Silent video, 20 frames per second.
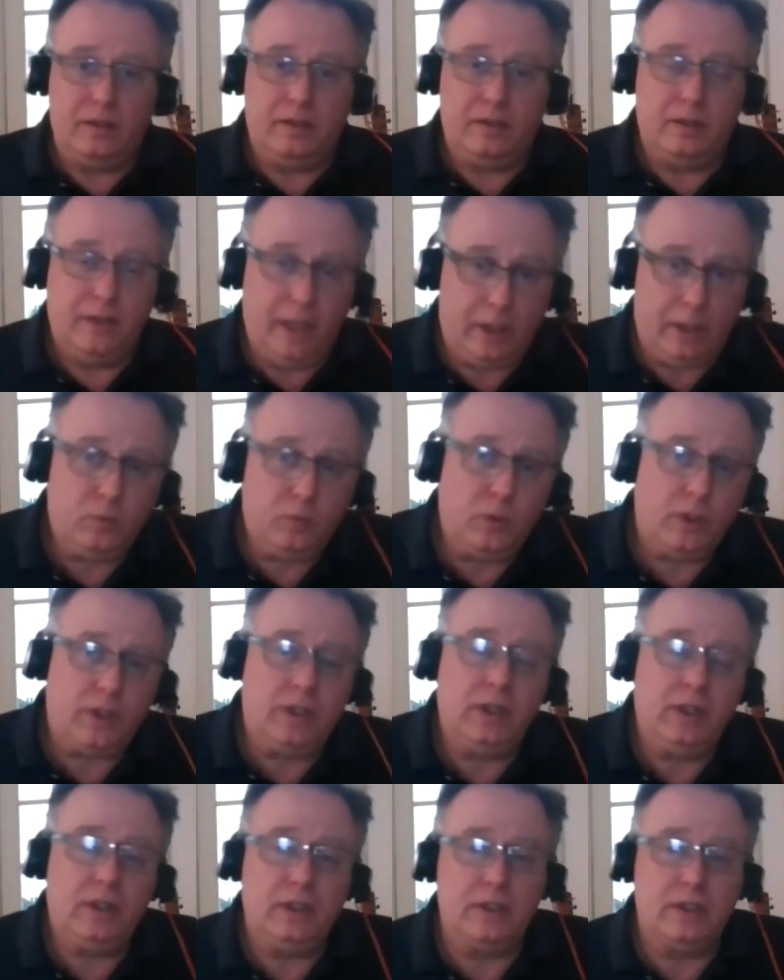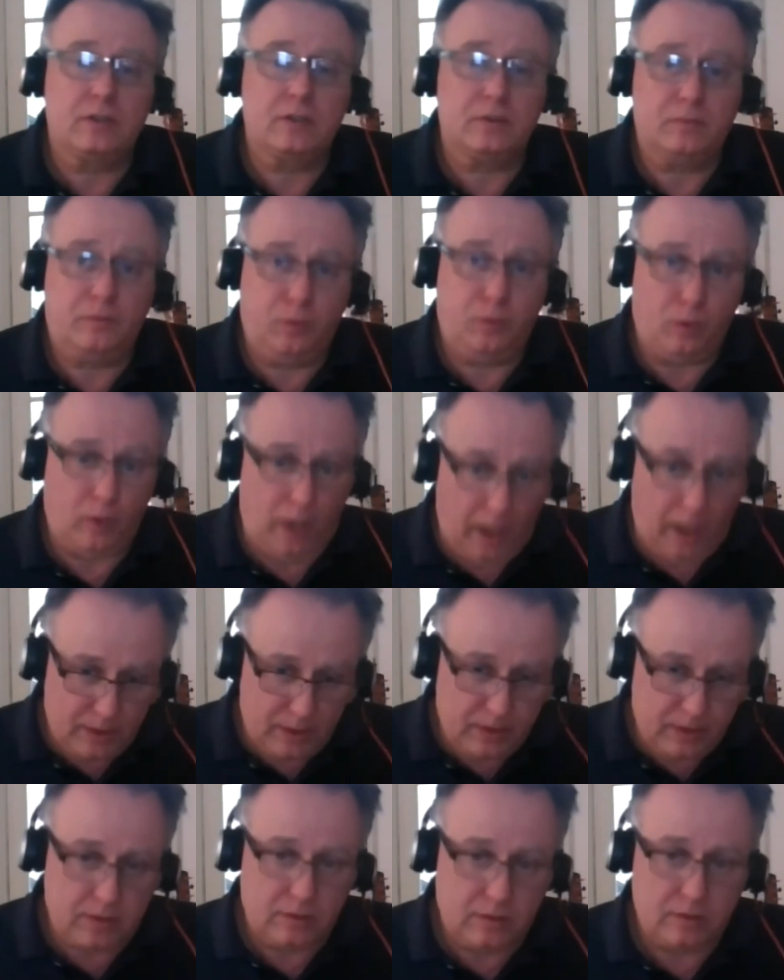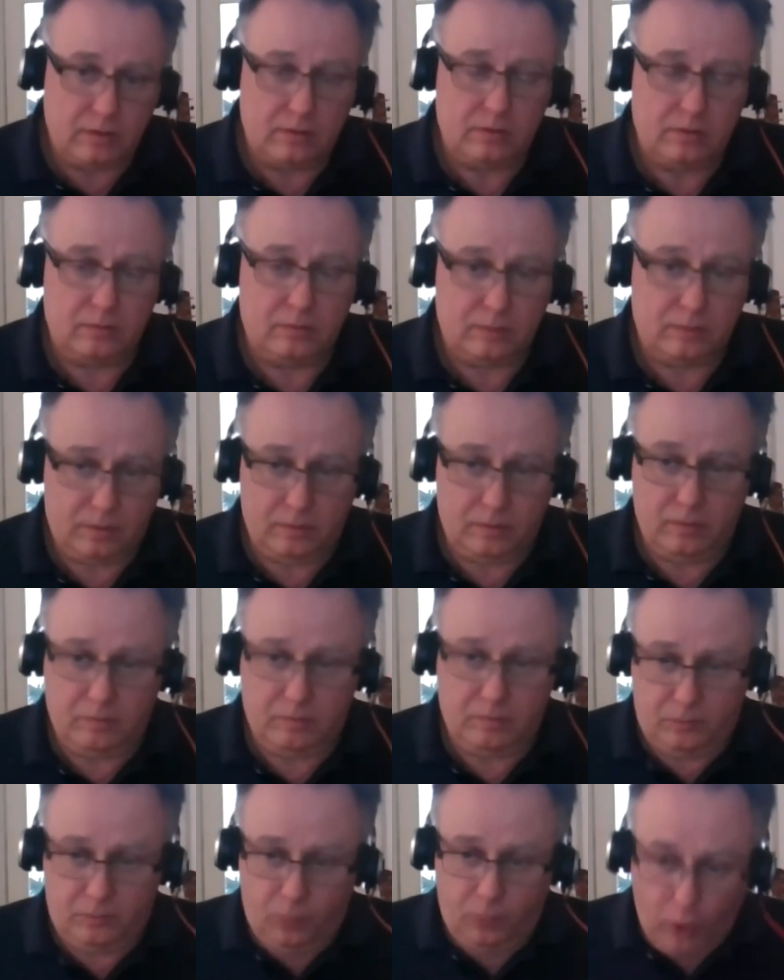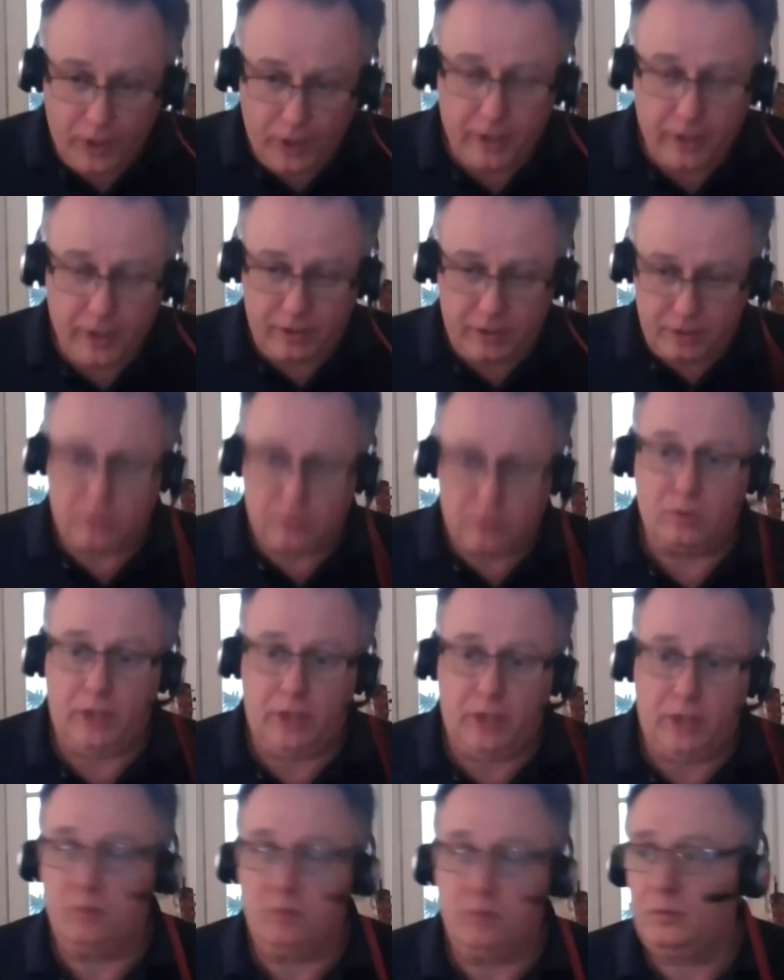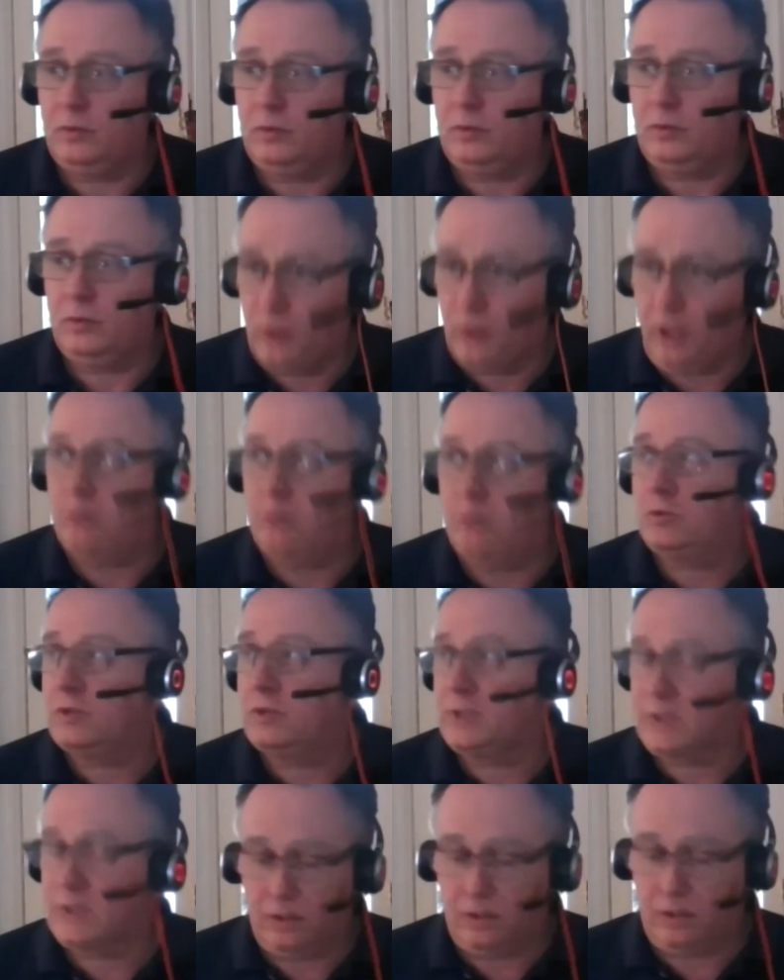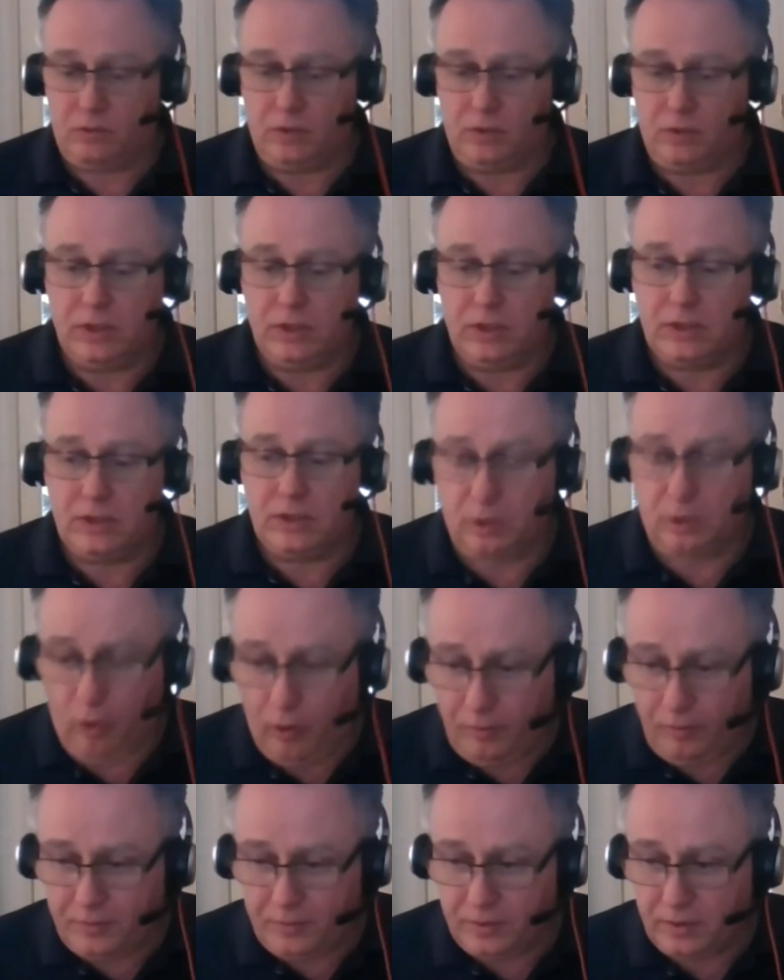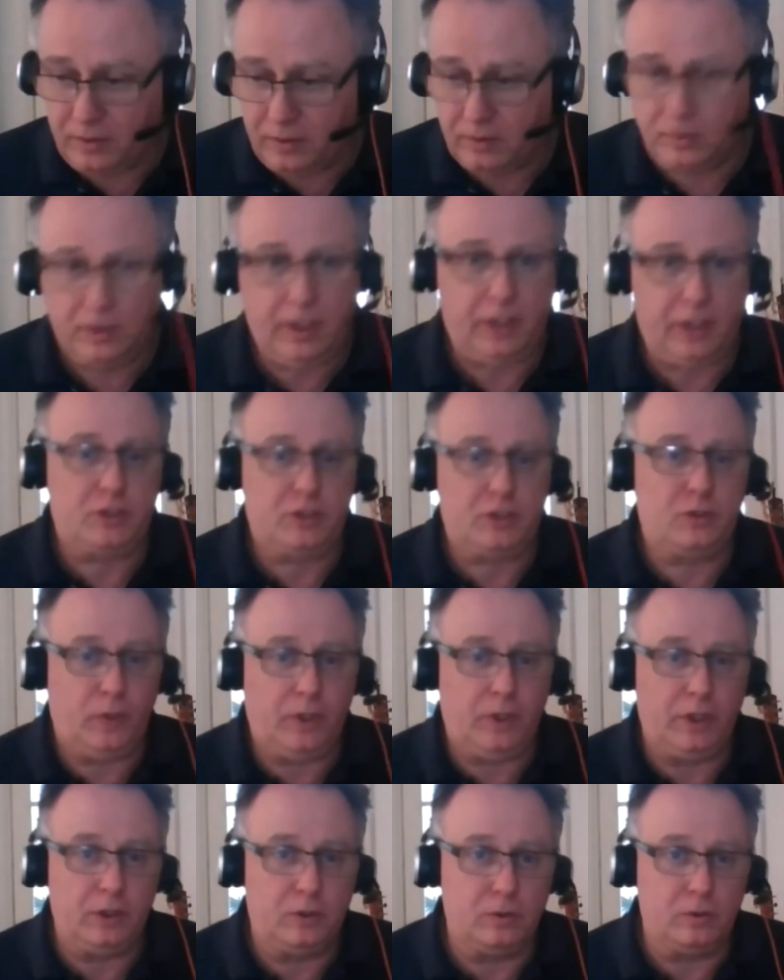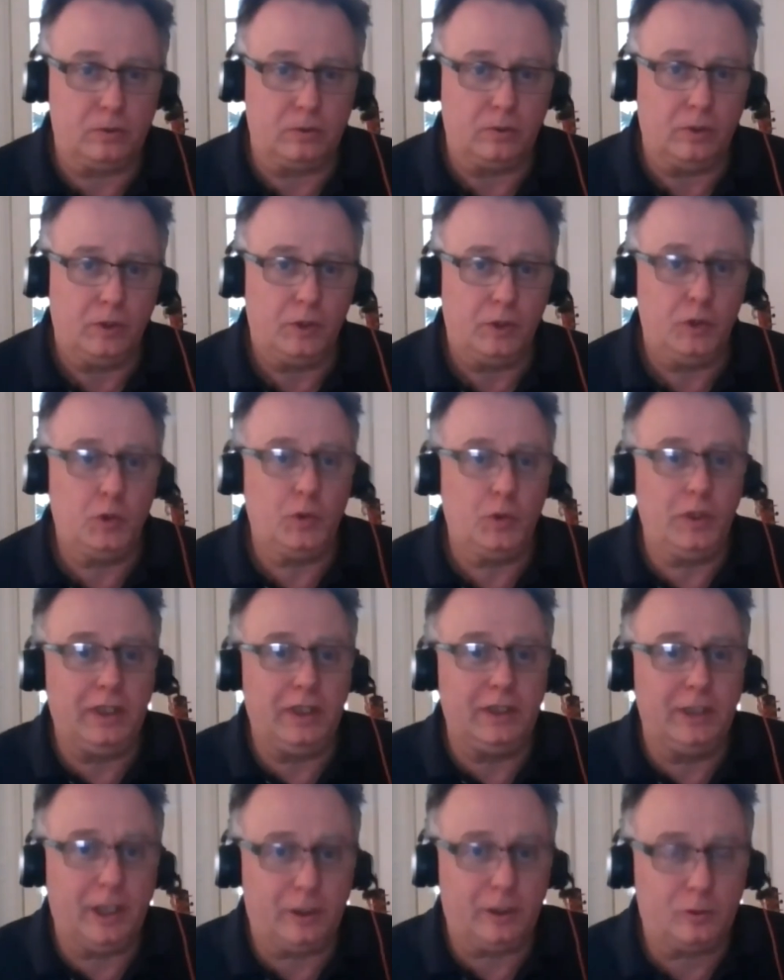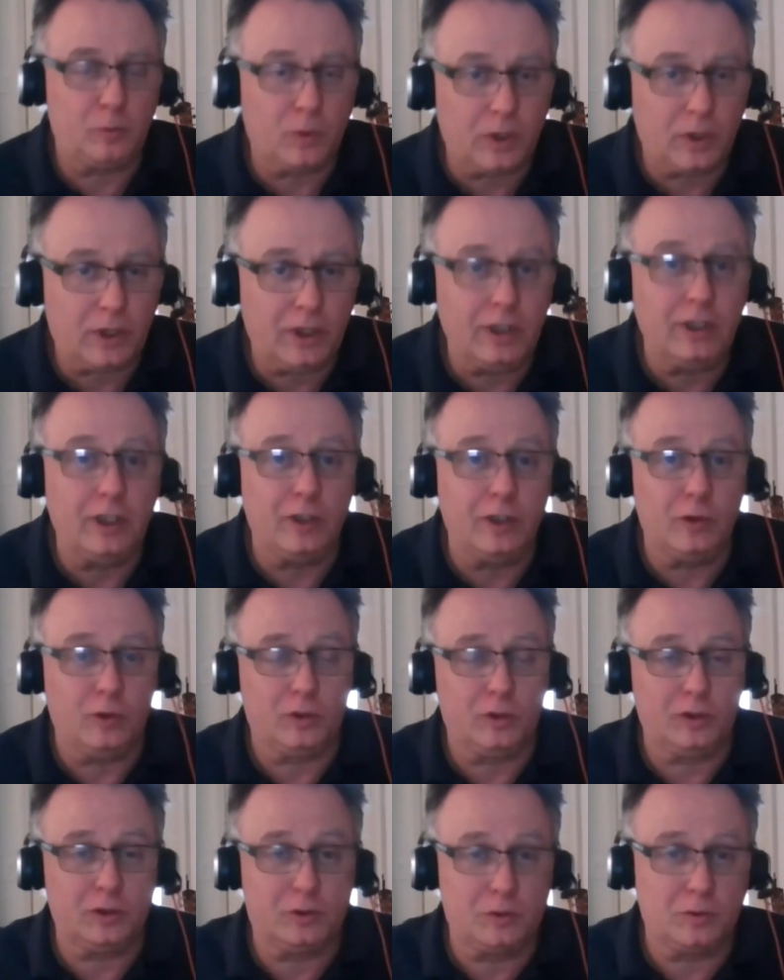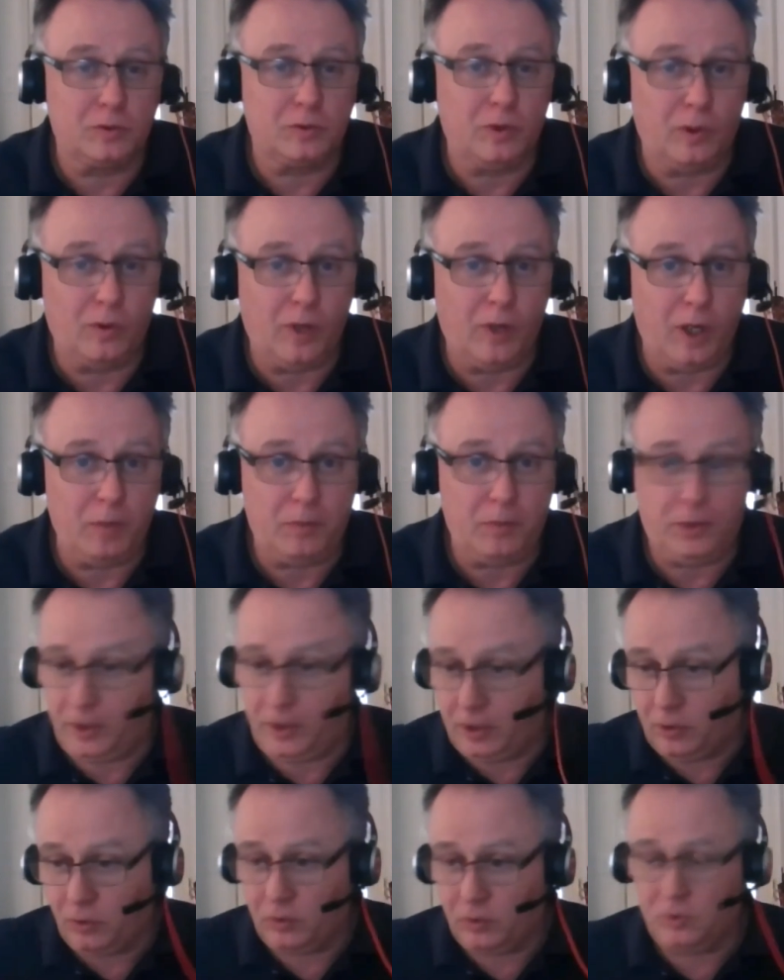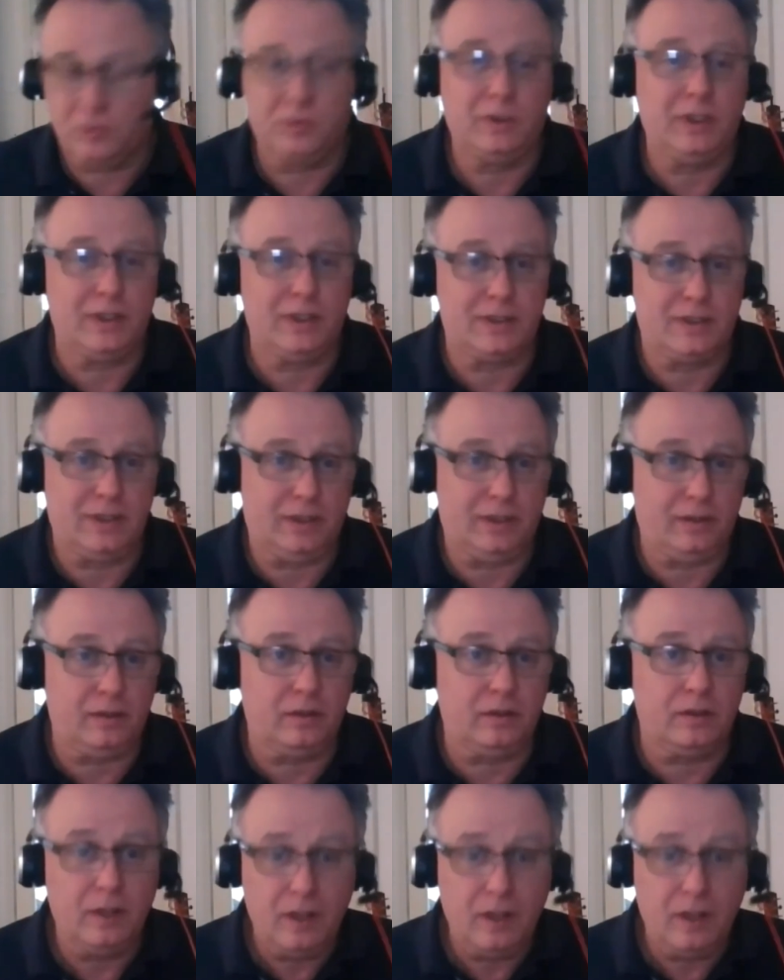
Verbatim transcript: Networking is for us foreigners who came, who came to this country is often catch 22. You need networking in order to go up and in order to get settled.